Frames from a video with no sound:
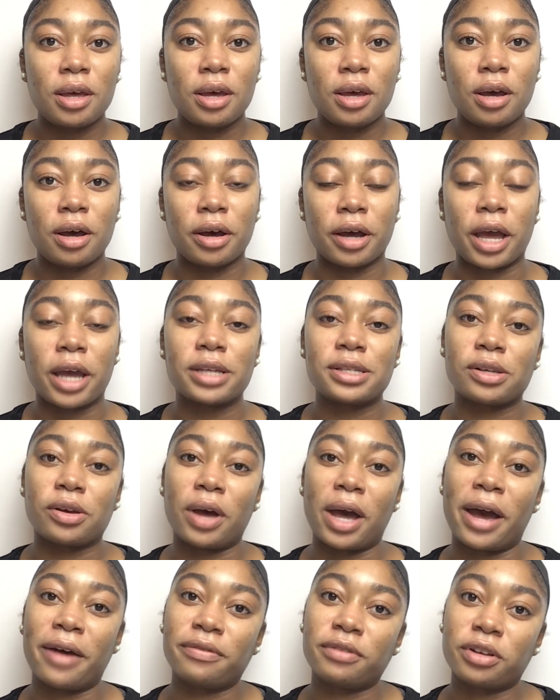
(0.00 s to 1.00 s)
Okay, so
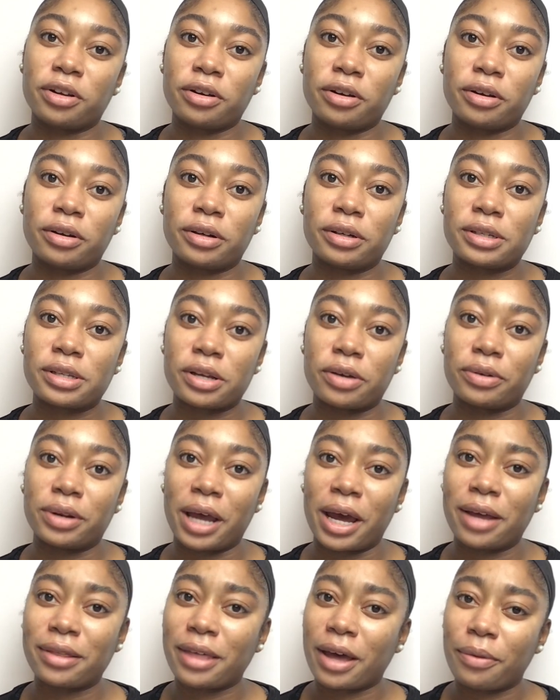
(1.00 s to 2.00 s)
after, so
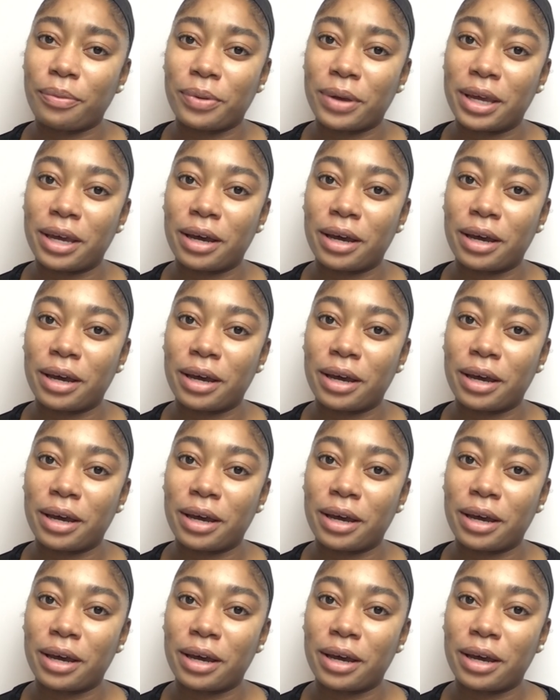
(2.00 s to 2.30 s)
now that we